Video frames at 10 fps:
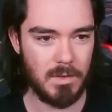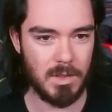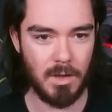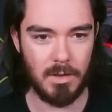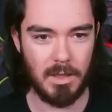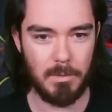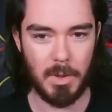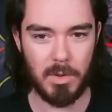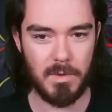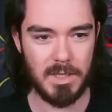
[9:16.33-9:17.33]
Not leave
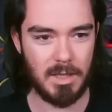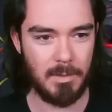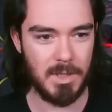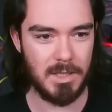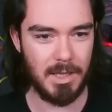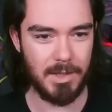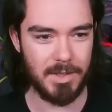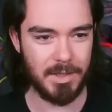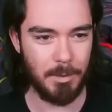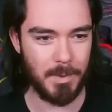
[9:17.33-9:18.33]
both of his damage
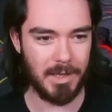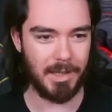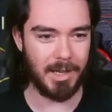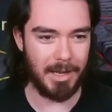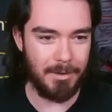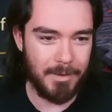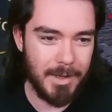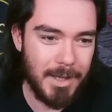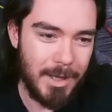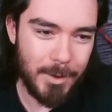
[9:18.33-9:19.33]
dealers up and alive.
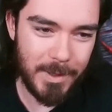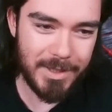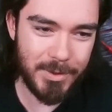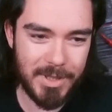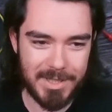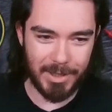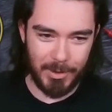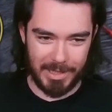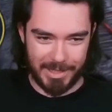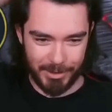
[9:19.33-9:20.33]
We can sort of
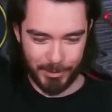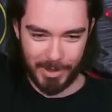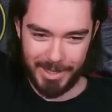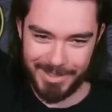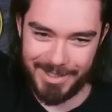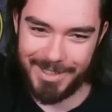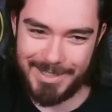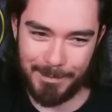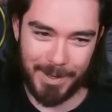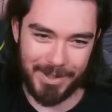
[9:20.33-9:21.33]
slowly kill Ronda, I
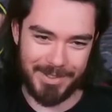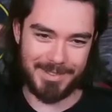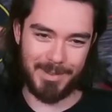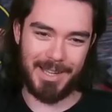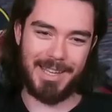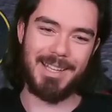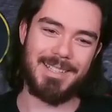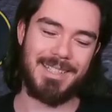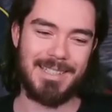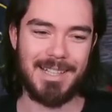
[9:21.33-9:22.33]
suppose. Well, I
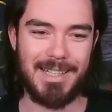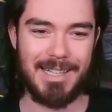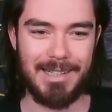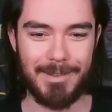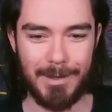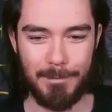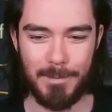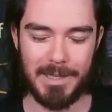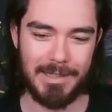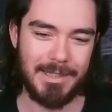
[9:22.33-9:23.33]
guess he's going to heal her up,
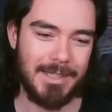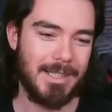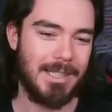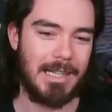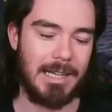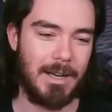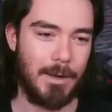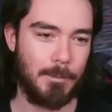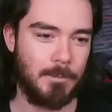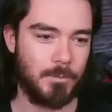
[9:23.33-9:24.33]
but...
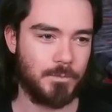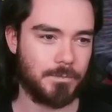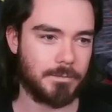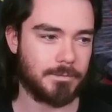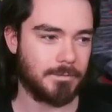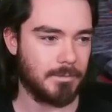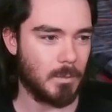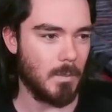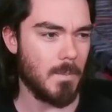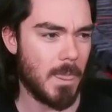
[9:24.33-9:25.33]
Um,
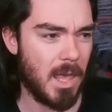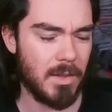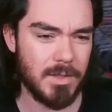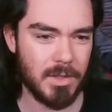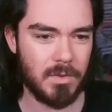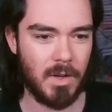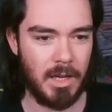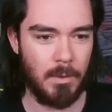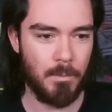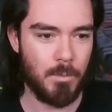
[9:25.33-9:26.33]
yeah, this looks
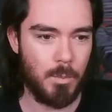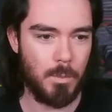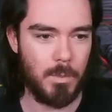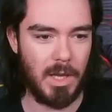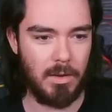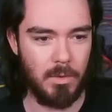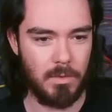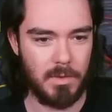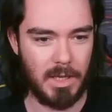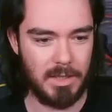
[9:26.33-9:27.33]
fine. Yeah,
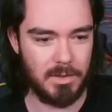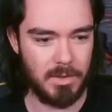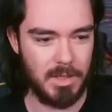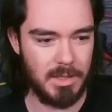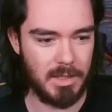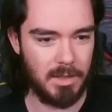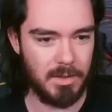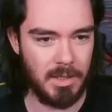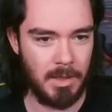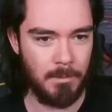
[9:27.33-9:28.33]
oof, okay, so she's
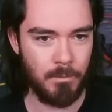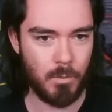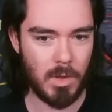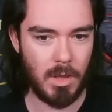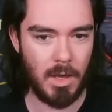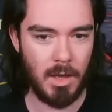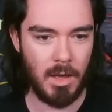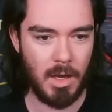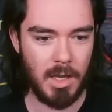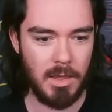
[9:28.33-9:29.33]
killed him.
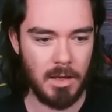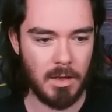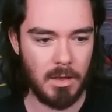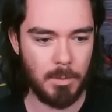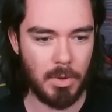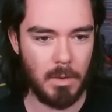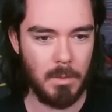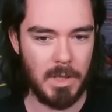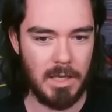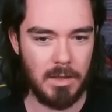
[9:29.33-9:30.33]
Uh, I think I'll
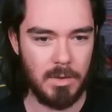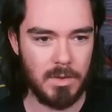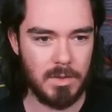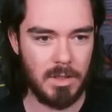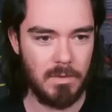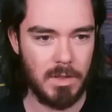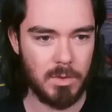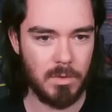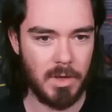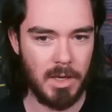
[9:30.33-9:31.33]
probably use
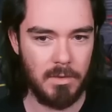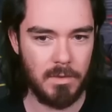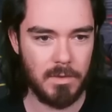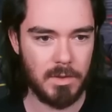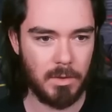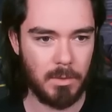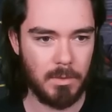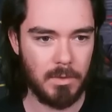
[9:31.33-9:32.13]
Siphi's revive, so...